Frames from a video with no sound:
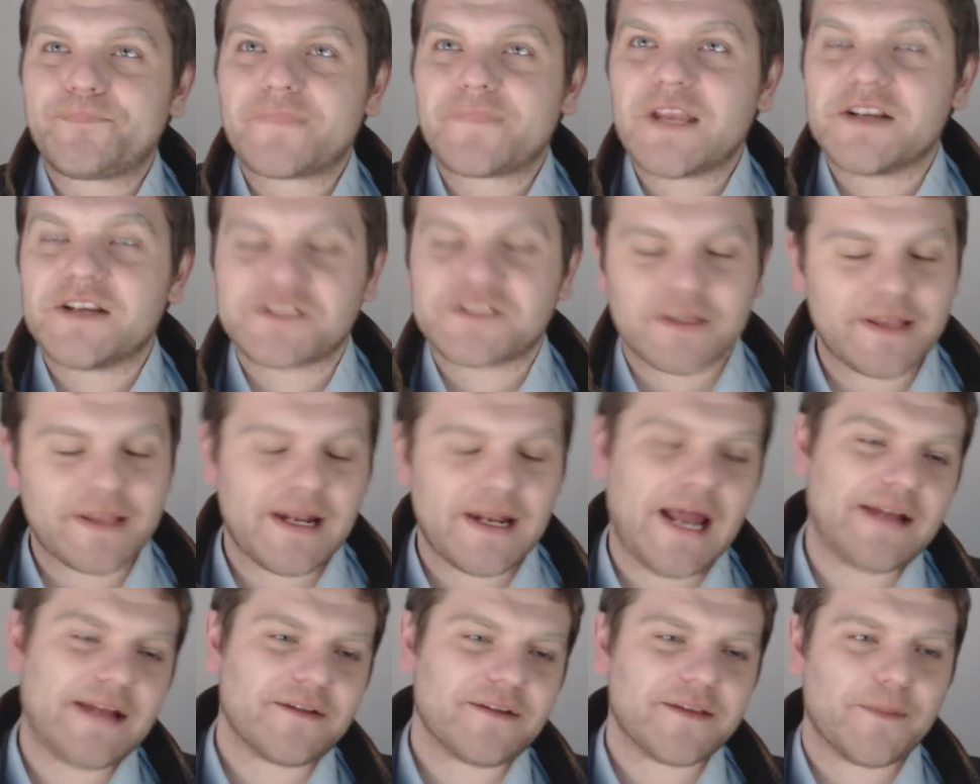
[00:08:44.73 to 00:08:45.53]
so they
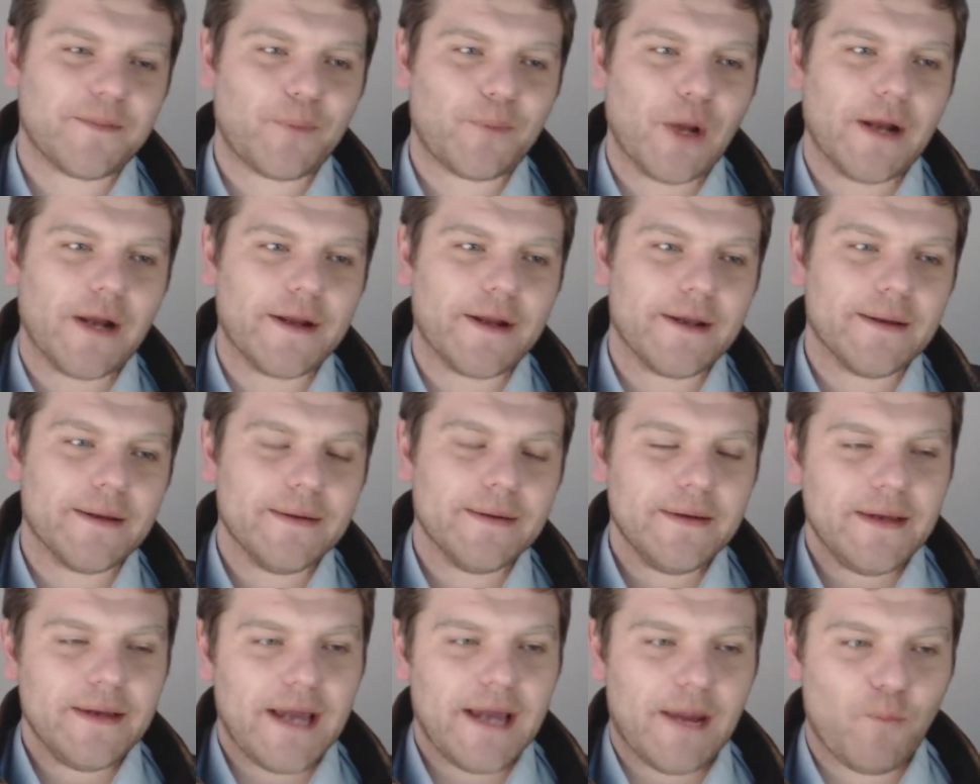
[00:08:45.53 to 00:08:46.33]
land on the planet,
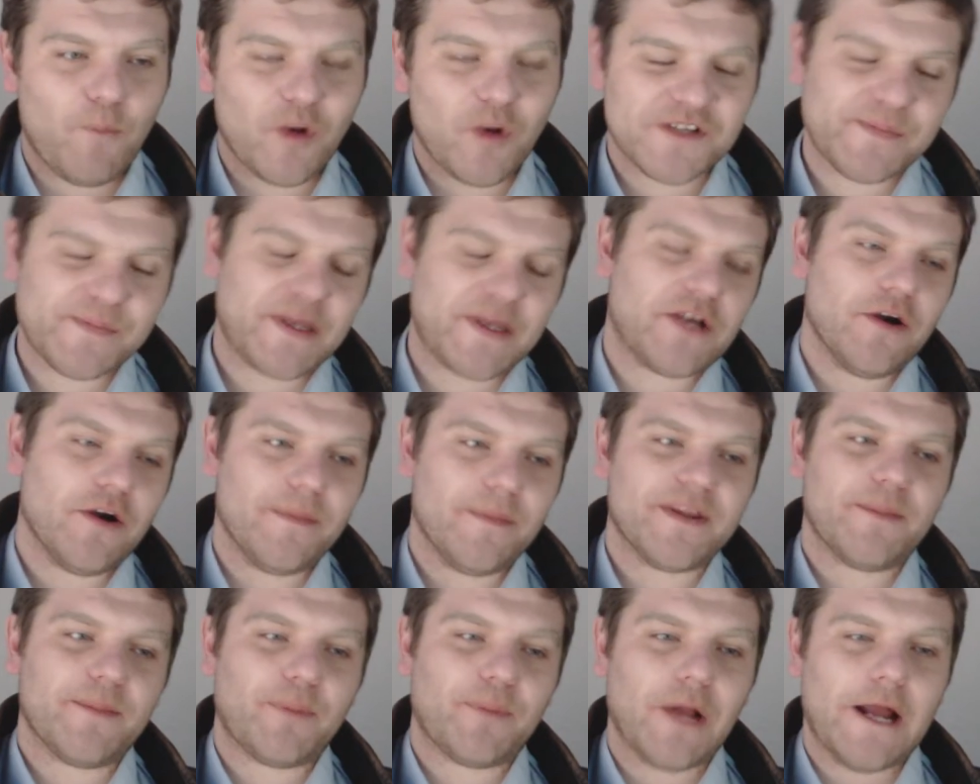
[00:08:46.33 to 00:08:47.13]
and what's become of
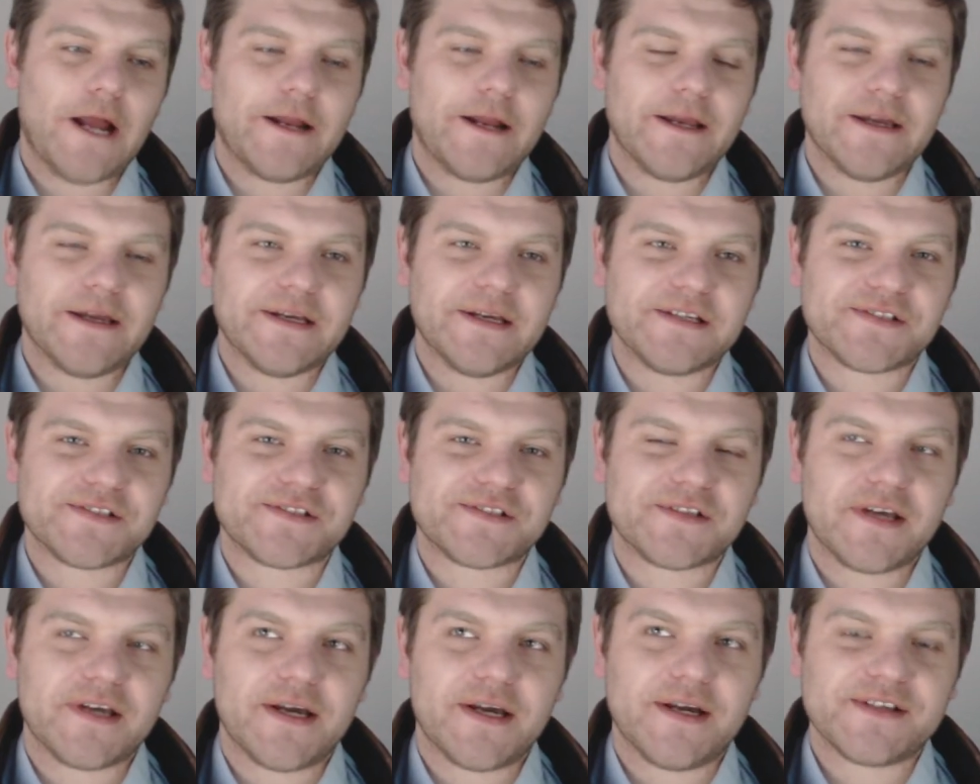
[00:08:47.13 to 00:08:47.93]
the planet is
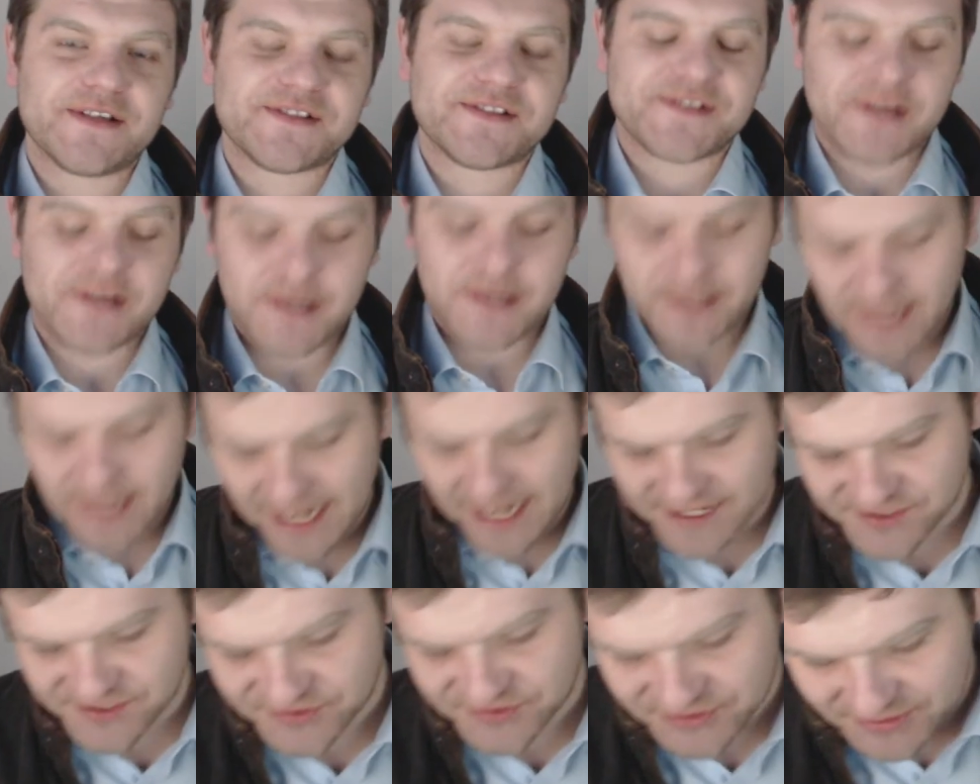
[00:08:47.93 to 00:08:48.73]
as uh,
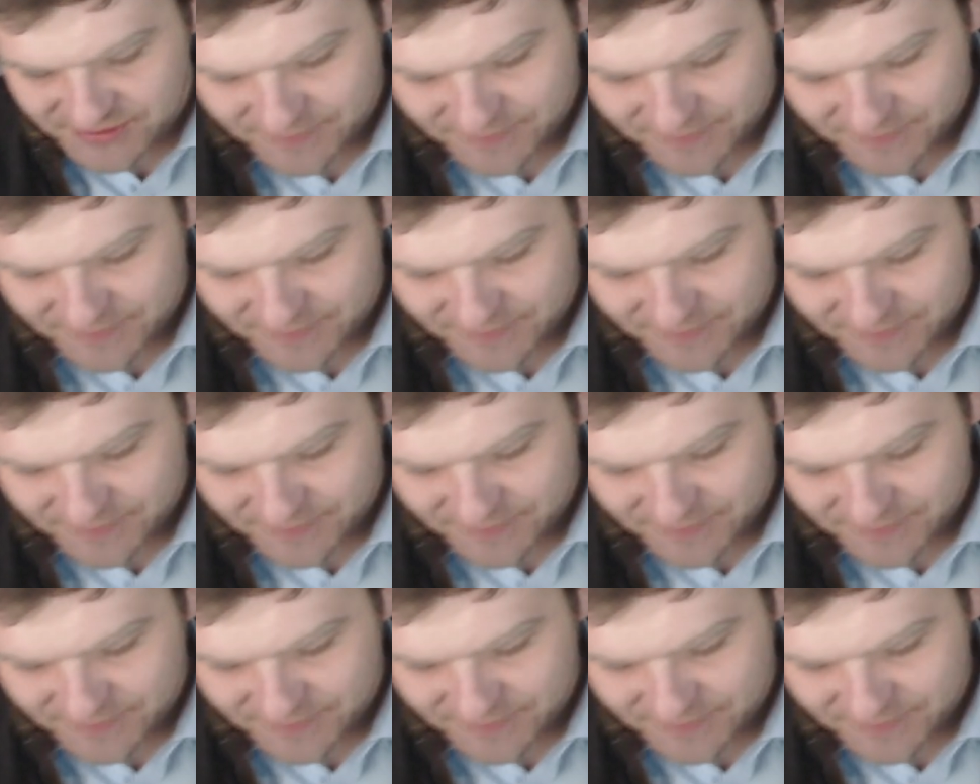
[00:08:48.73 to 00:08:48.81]
as